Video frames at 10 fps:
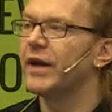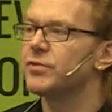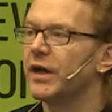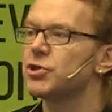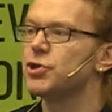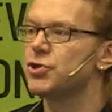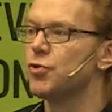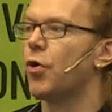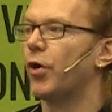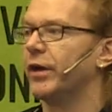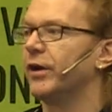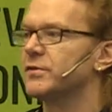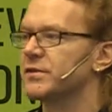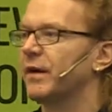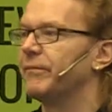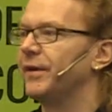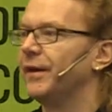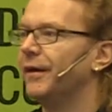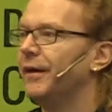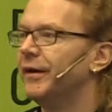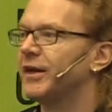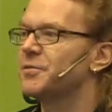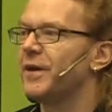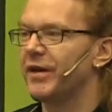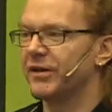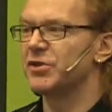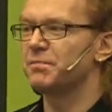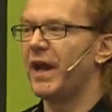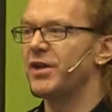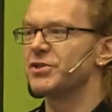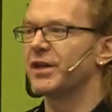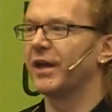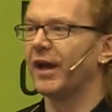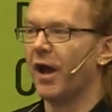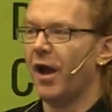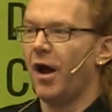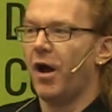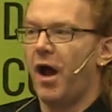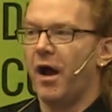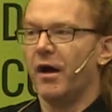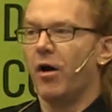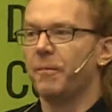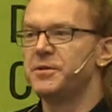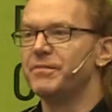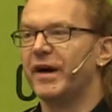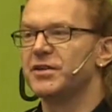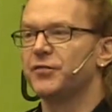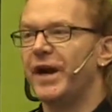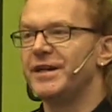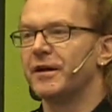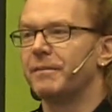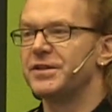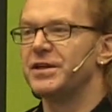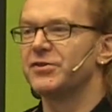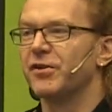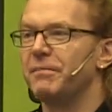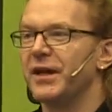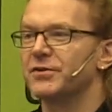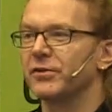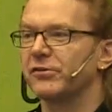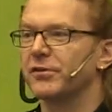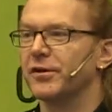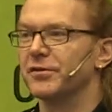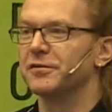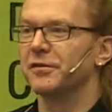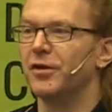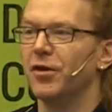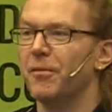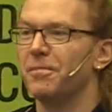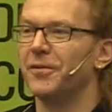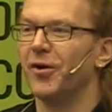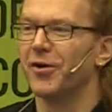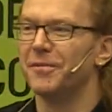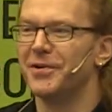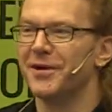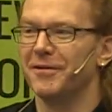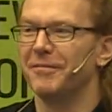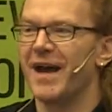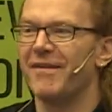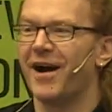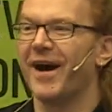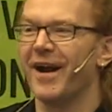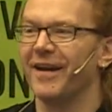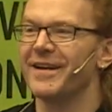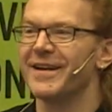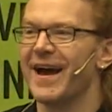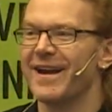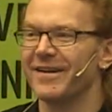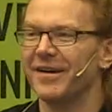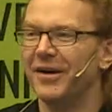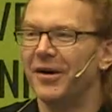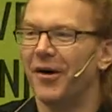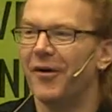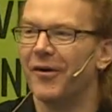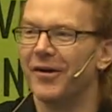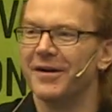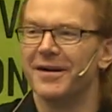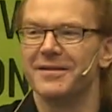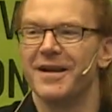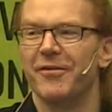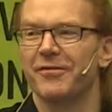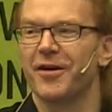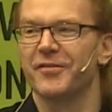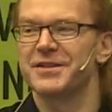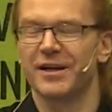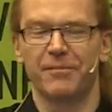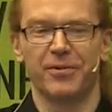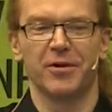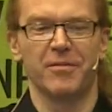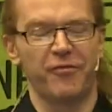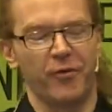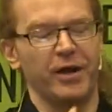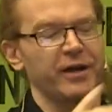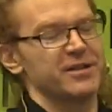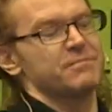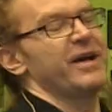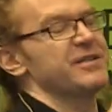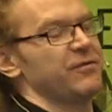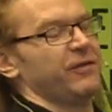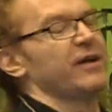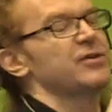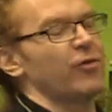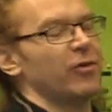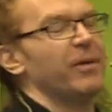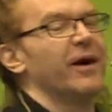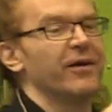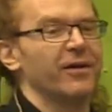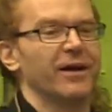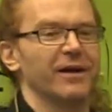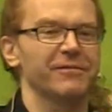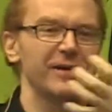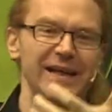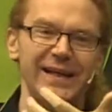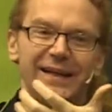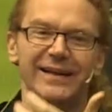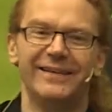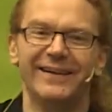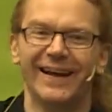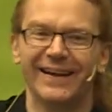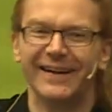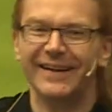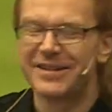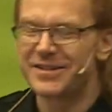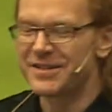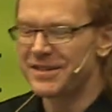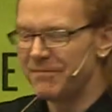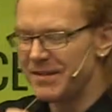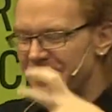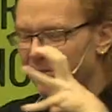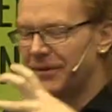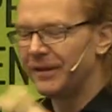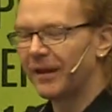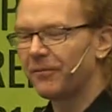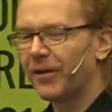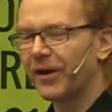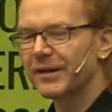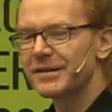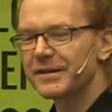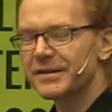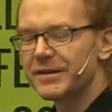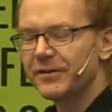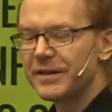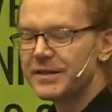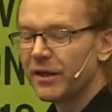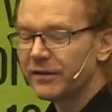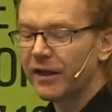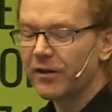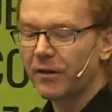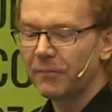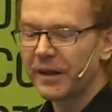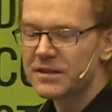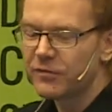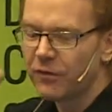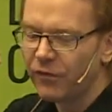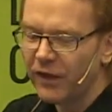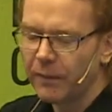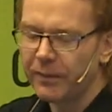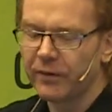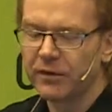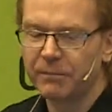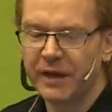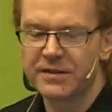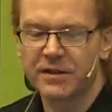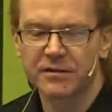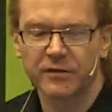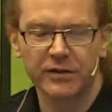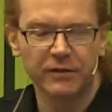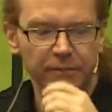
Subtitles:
to actually shoehorn it into something. That's why you get these pages that like, optimized for 800 by 600 pixels, because no computer will be ever higher than that. Or now, out of a sudden, I put it on my phone, I got this massive like scroll bar, and you're like, really? Like, just give me something that works. So it's not that complex if you think about the basics of it.